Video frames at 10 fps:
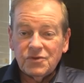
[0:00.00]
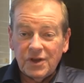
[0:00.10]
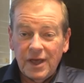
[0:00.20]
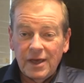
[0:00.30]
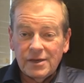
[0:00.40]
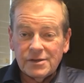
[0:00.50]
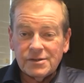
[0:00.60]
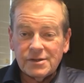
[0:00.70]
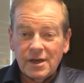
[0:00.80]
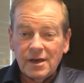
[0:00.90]
Today
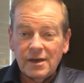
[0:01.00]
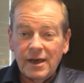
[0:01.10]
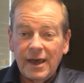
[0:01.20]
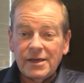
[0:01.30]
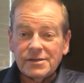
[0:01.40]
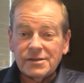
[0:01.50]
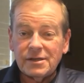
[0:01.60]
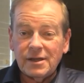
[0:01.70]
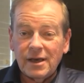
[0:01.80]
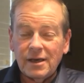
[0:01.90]
is
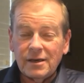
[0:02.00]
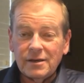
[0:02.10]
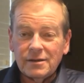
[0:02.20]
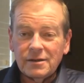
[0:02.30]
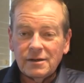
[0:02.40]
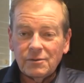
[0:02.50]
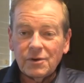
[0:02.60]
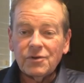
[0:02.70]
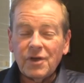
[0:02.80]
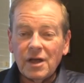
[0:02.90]
AC day.
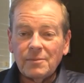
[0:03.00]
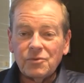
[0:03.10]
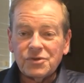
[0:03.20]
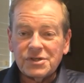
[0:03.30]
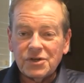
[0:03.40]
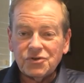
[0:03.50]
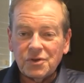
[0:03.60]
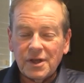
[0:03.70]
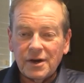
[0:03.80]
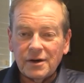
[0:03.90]
We're going to talk about the
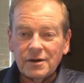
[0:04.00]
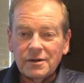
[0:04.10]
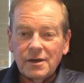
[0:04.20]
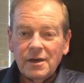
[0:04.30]
central air.